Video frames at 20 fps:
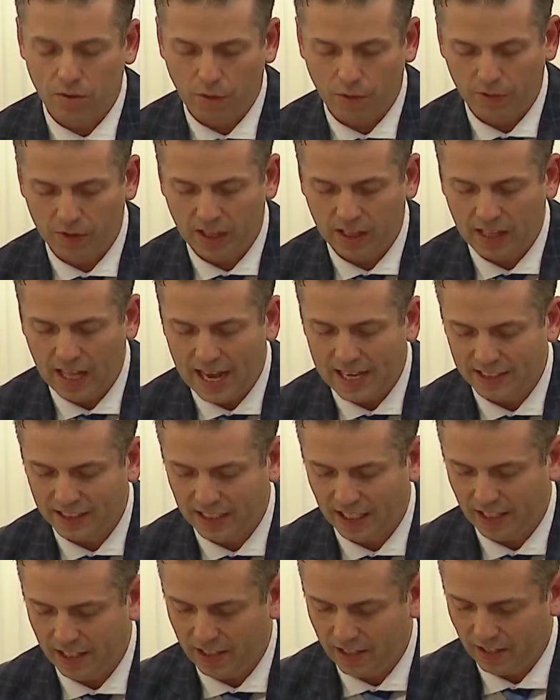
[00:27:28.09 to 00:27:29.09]
over the
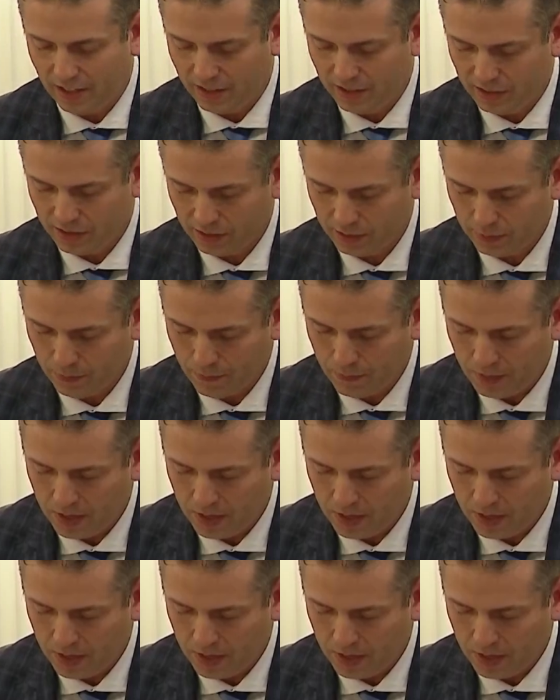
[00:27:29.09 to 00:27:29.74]
last 8 years.